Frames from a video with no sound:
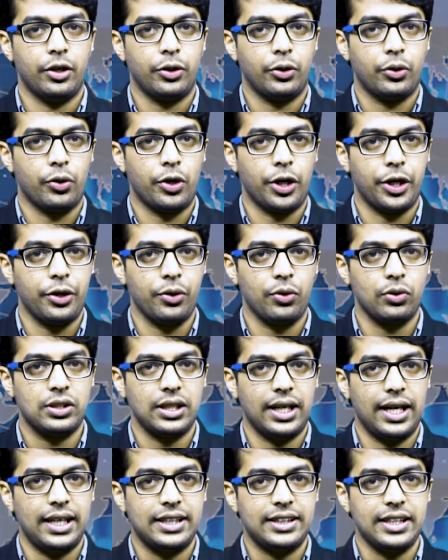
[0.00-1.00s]
to reduce
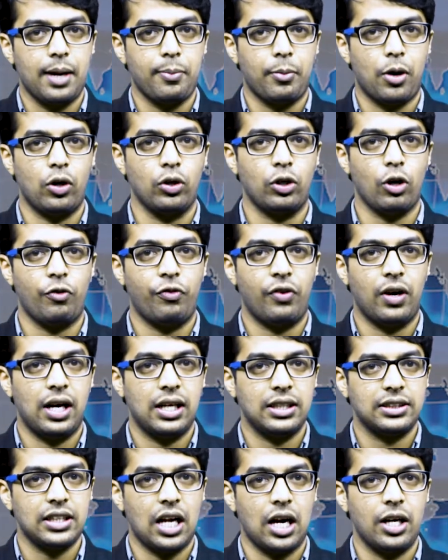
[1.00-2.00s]
its amount of
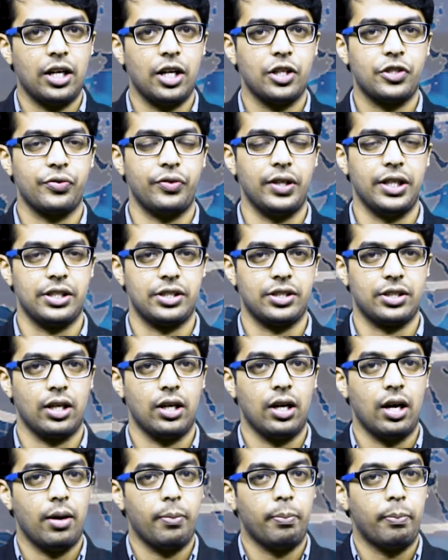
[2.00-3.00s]
hazardous waste
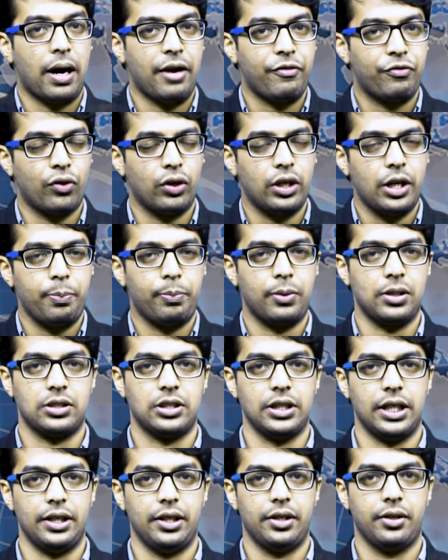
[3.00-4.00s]
by
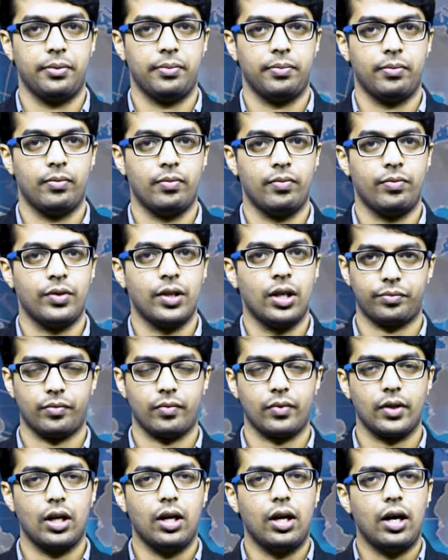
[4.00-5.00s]
40%.
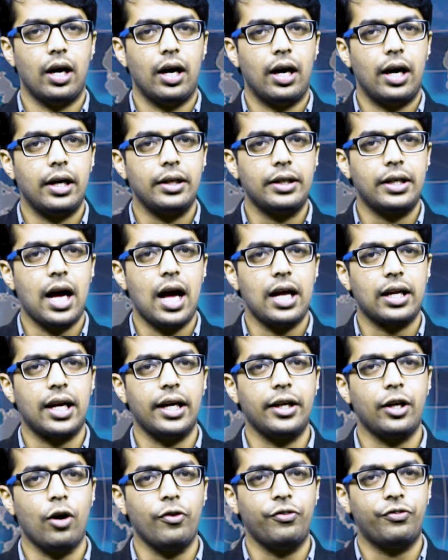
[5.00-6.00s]
A
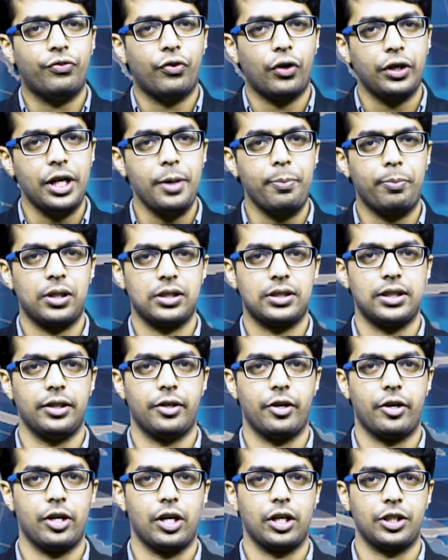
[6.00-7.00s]
target of 40%
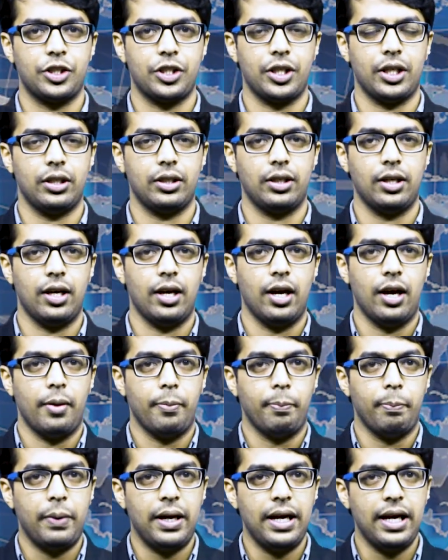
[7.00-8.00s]
reduction
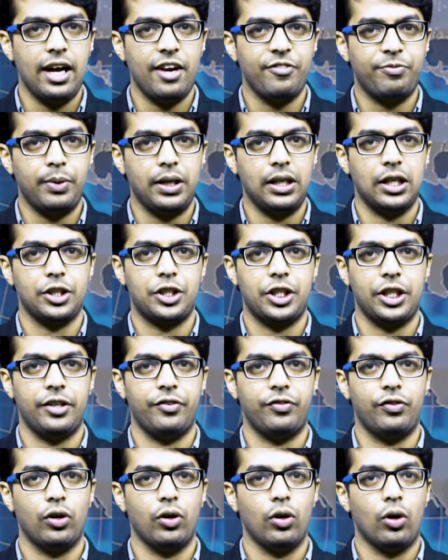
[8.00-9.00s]
may have been
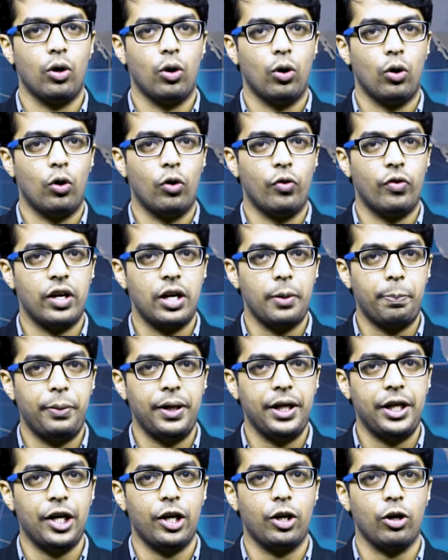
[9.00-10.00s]
achieved over a
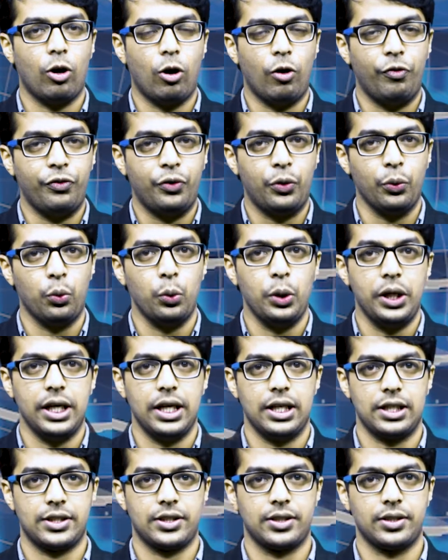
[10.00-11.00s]
period of 2
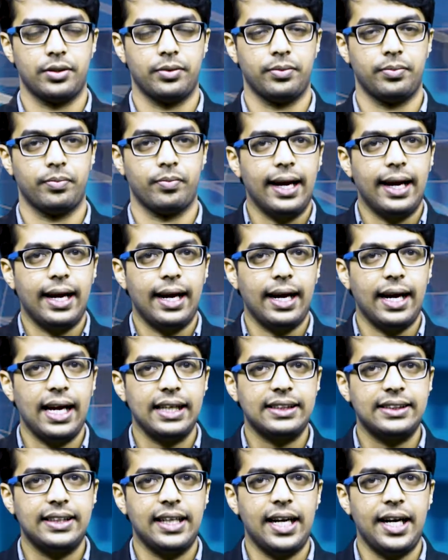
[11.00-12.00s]
years.
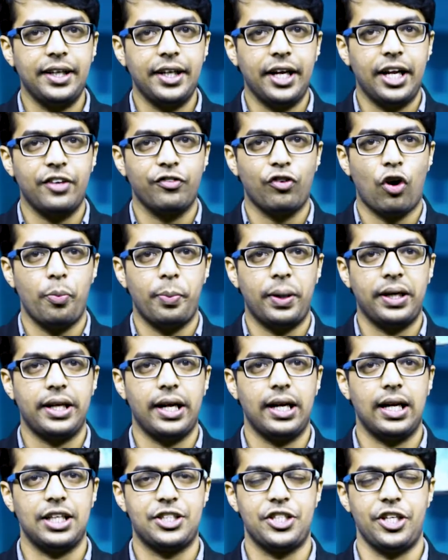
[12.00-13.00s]
Excellent
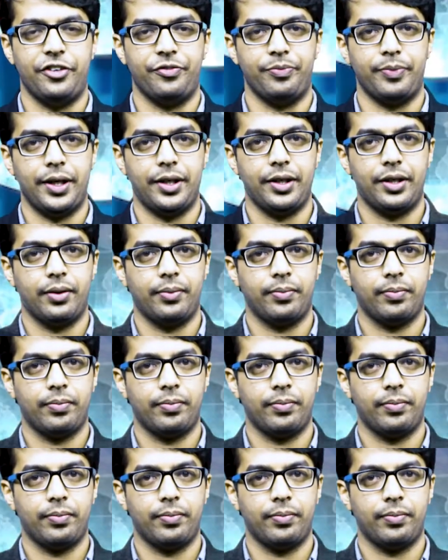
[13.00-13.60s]
environmental achievement.